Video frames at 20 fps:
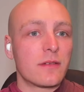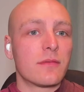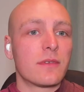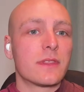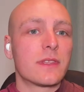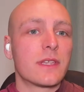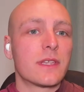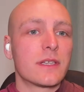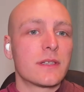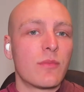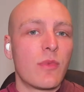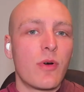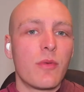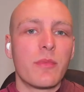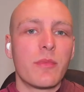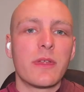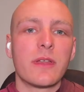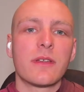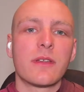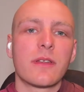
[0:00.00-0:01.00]
with this
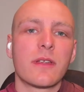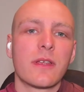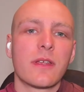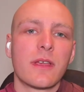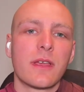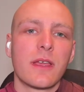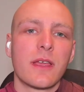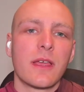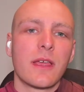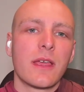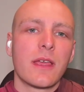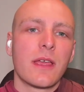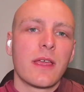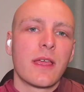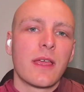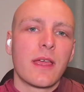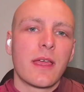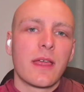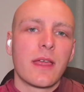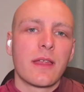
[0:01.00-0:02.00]
moment
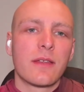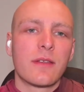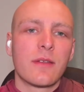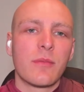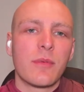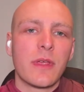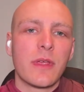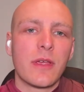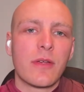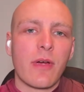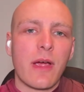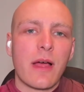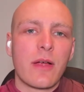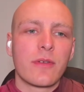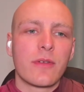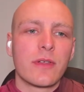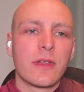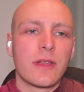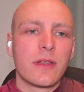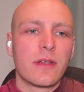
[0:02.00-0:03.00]
and to be
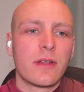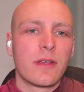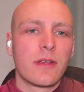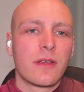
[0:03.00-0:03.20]
grounded,